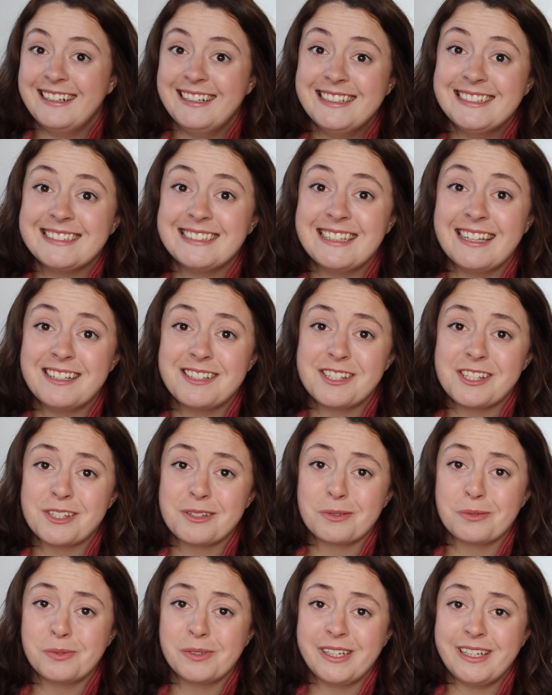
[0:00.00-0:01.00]
Isn't that
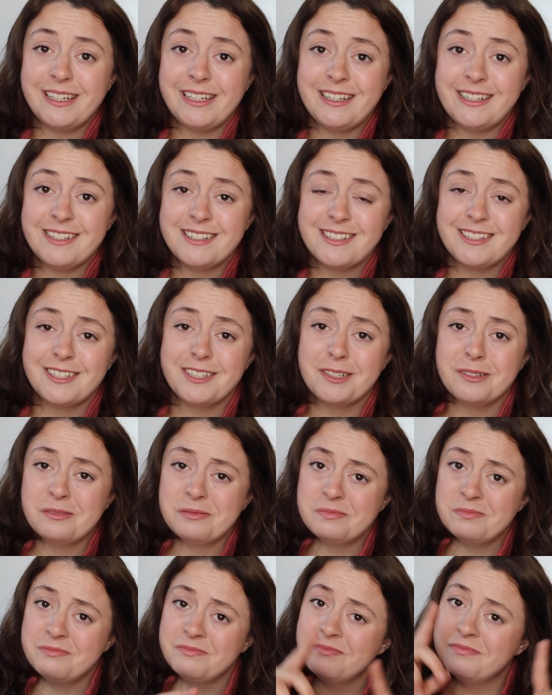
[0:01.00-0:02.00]
sweet?
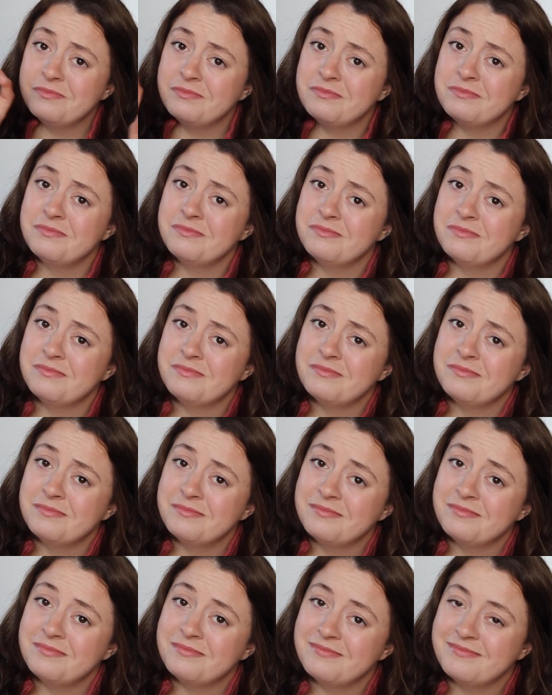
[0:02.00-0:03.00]

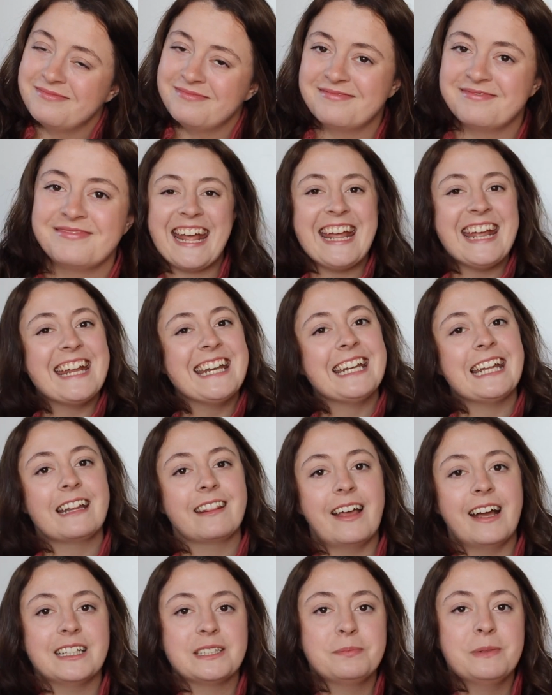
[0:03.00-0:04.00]
Okay, and
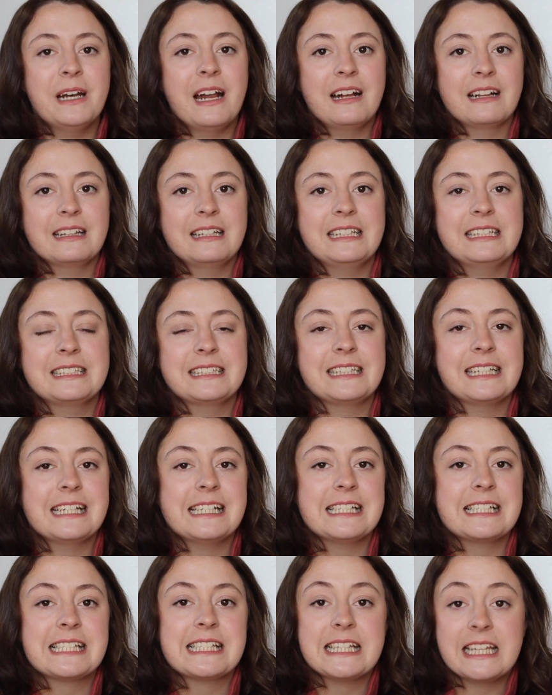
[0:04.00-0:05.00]
last but not least
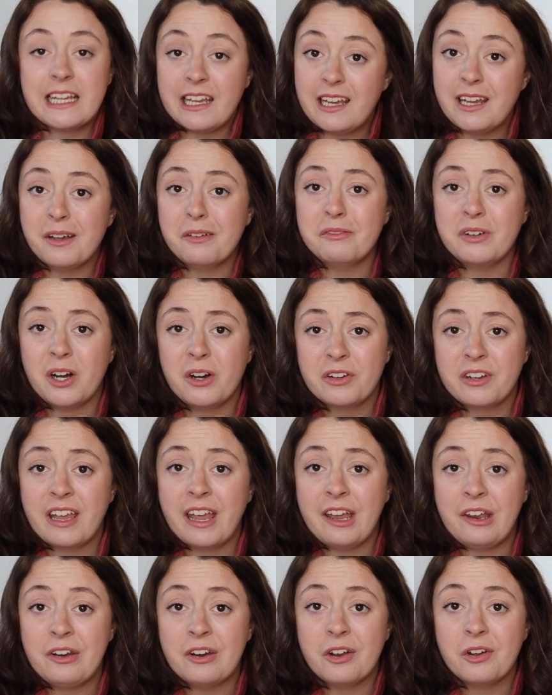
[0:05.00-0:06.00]
is the
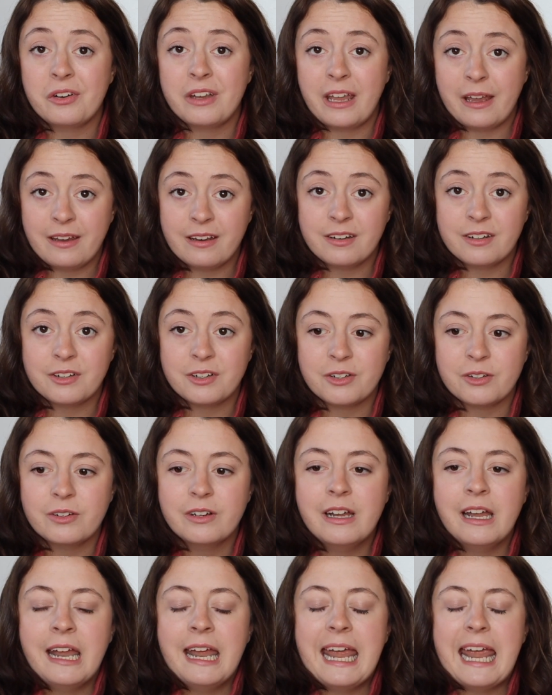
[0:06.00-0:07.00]
volcano
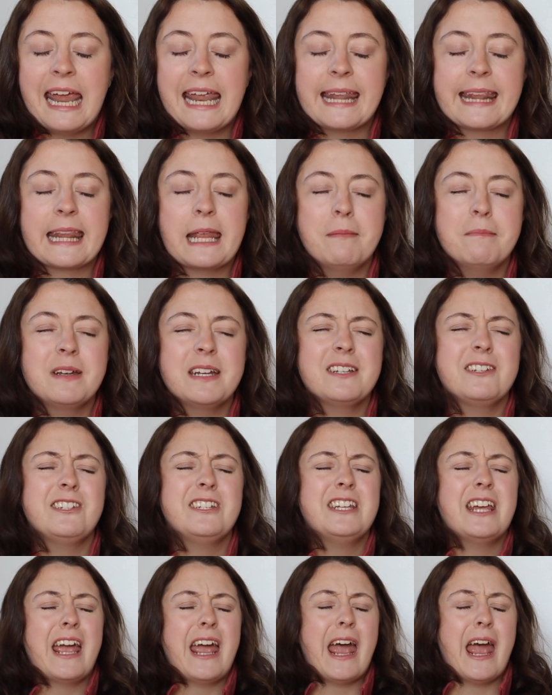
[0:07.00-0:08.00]
candle. And let me
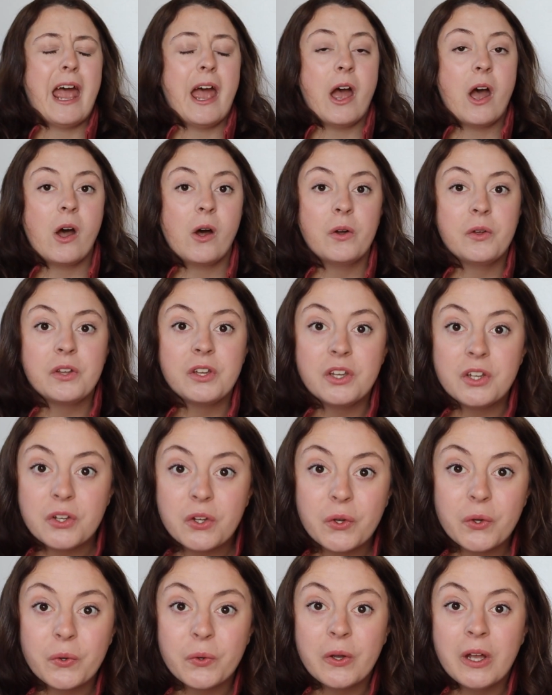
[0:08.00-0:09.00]
tell
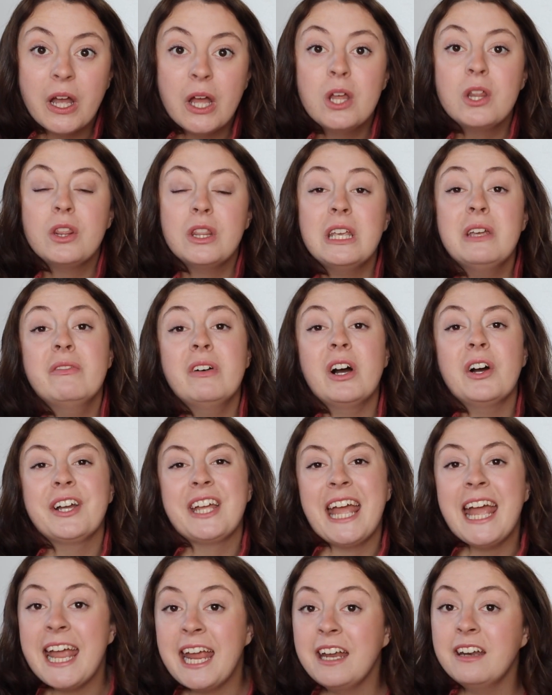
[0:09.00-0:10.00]
you, the
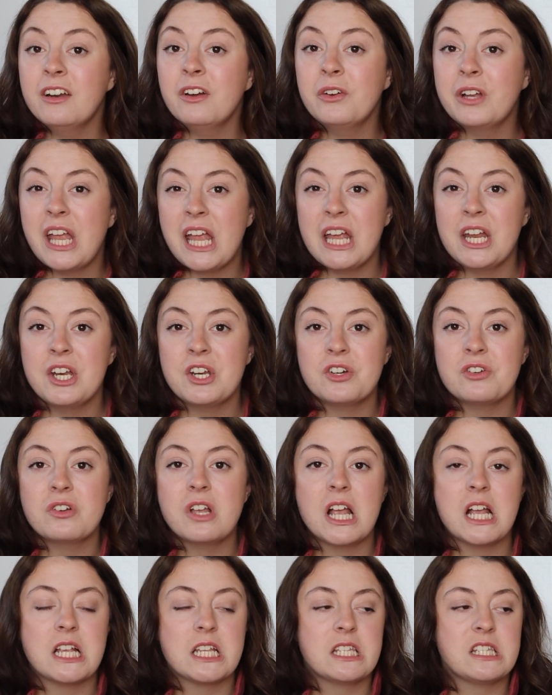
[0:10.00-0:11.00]
volcano
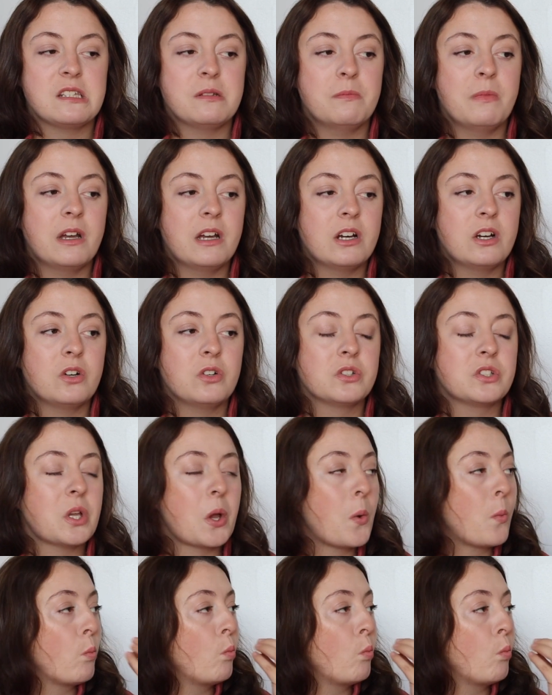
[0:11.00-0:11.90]
candle smells